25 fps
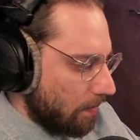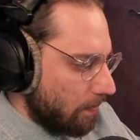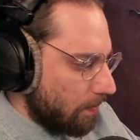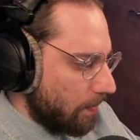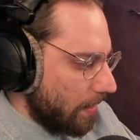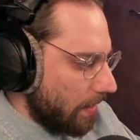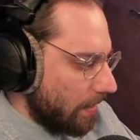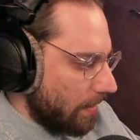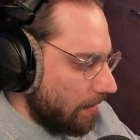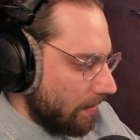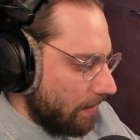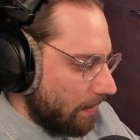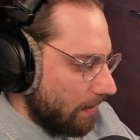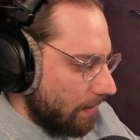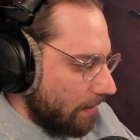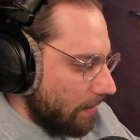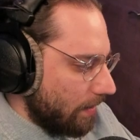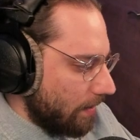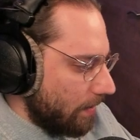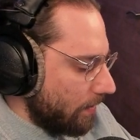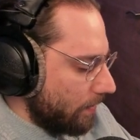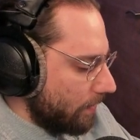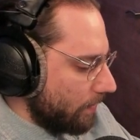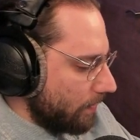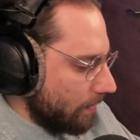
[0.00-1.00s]
But
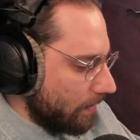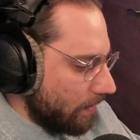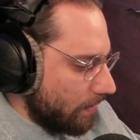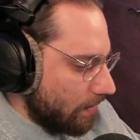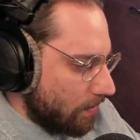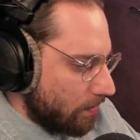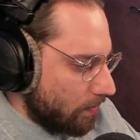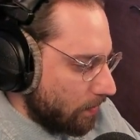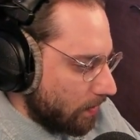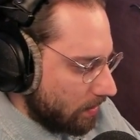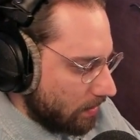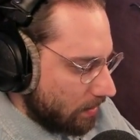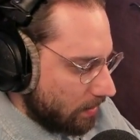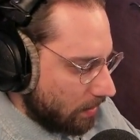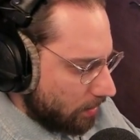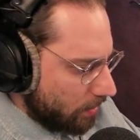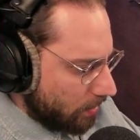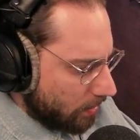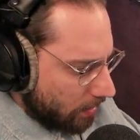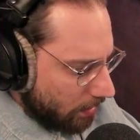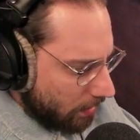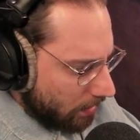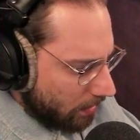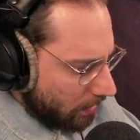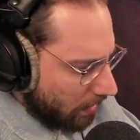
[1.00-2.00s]
this was such
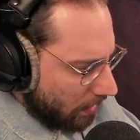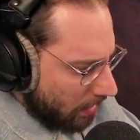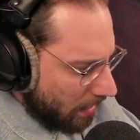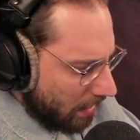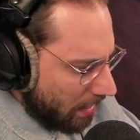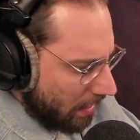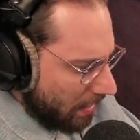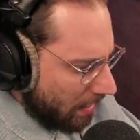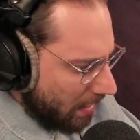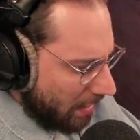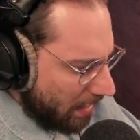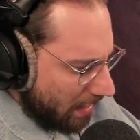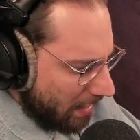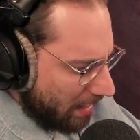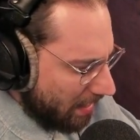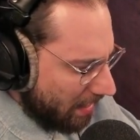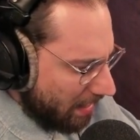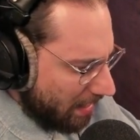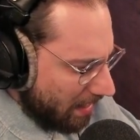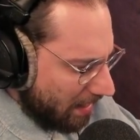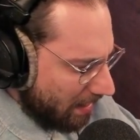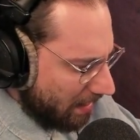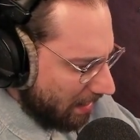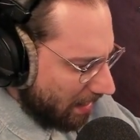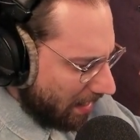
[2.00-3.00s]
an
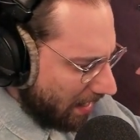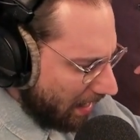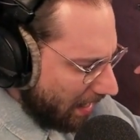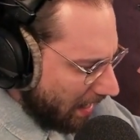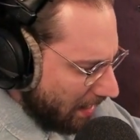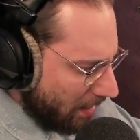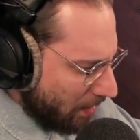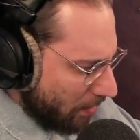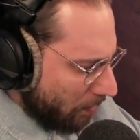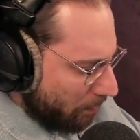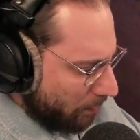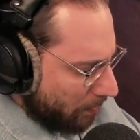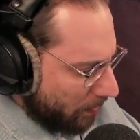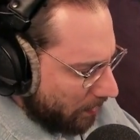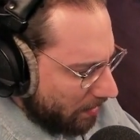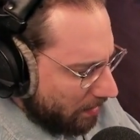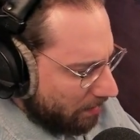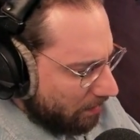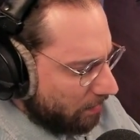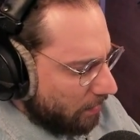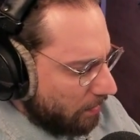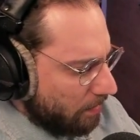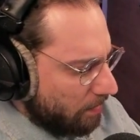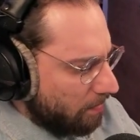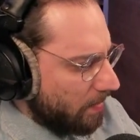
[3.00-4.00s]
eye opener
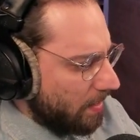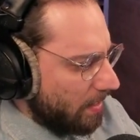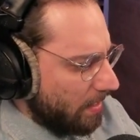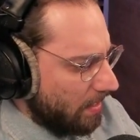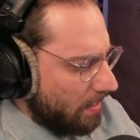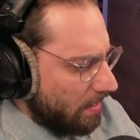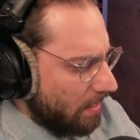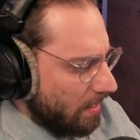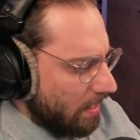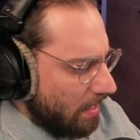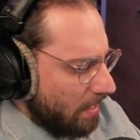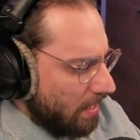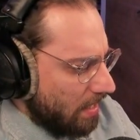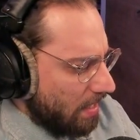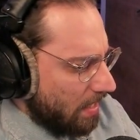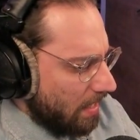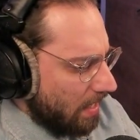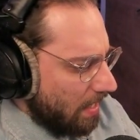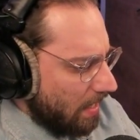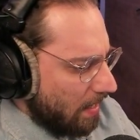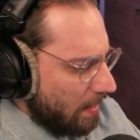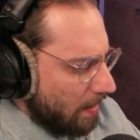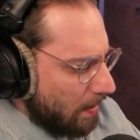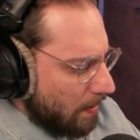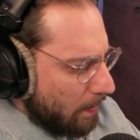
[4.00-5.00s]
for me.
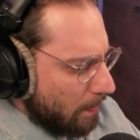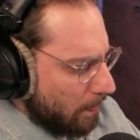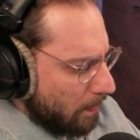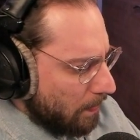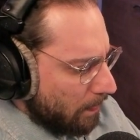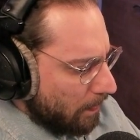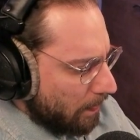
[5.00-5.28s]
How